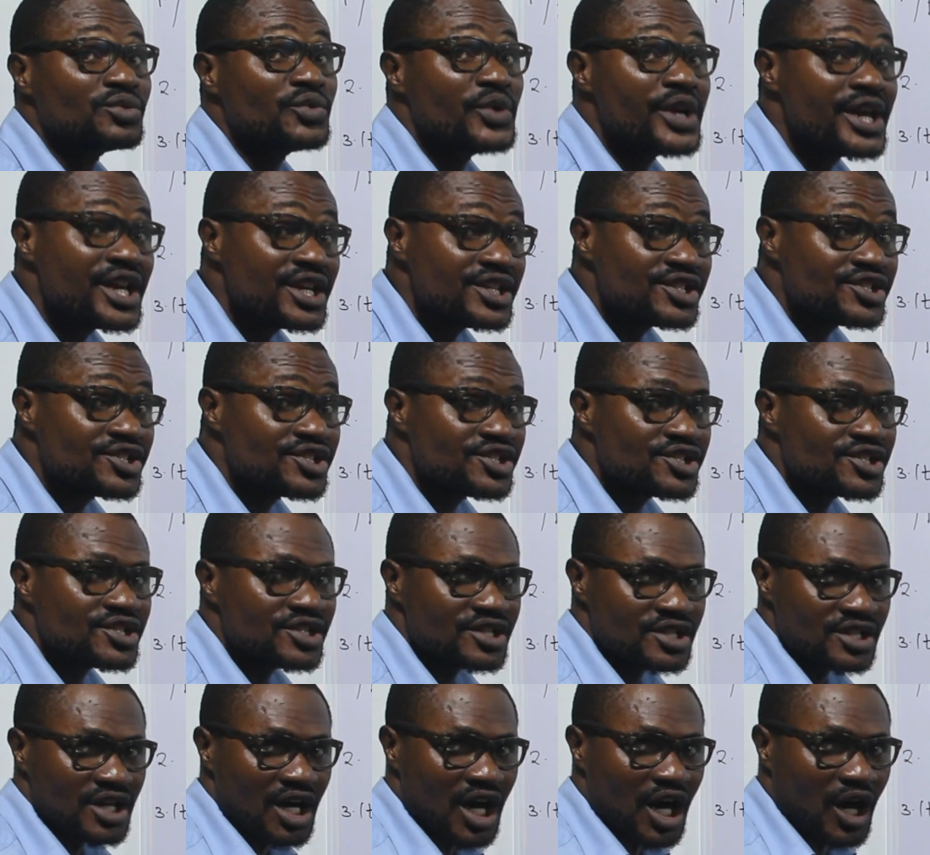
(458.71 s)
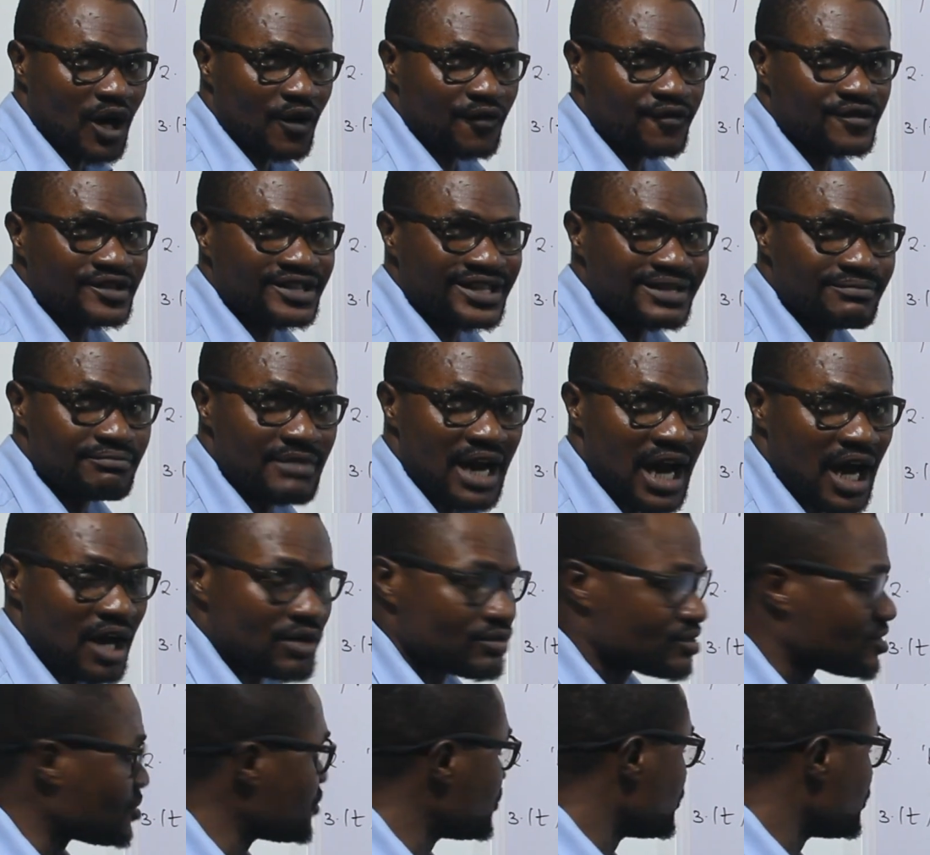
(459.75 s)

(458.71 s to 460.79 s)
ridge of the mouth.